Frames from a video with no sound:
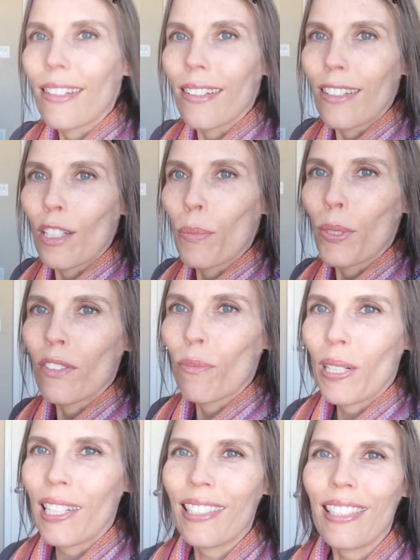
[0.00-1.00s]
a number of
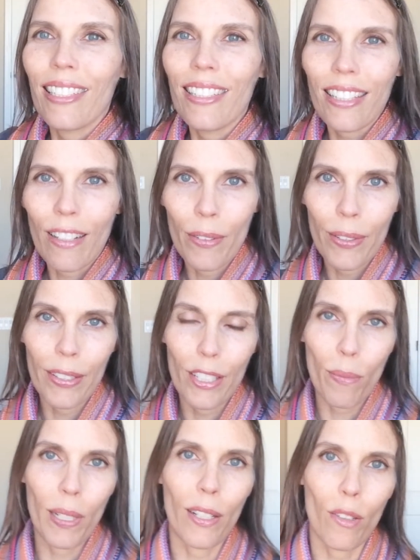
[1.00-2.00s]
boxes I'm going
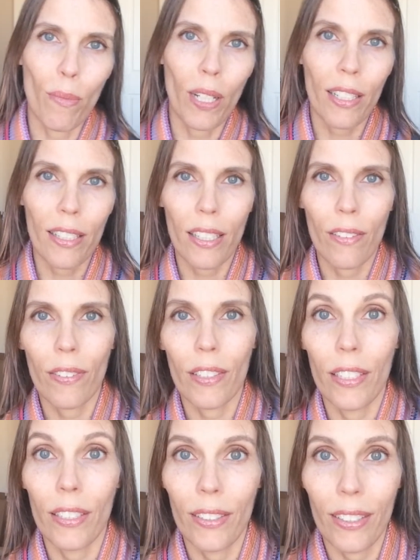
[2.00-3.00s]
to be unboxing for
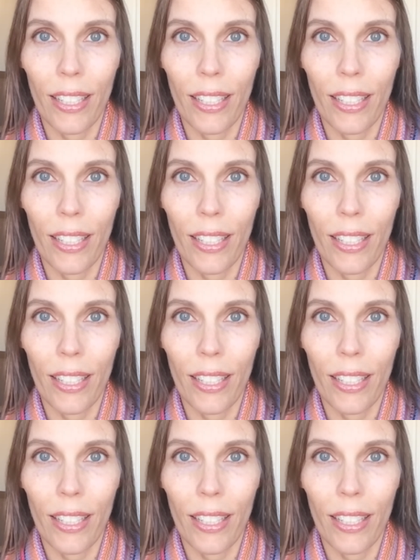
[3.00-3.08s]
you.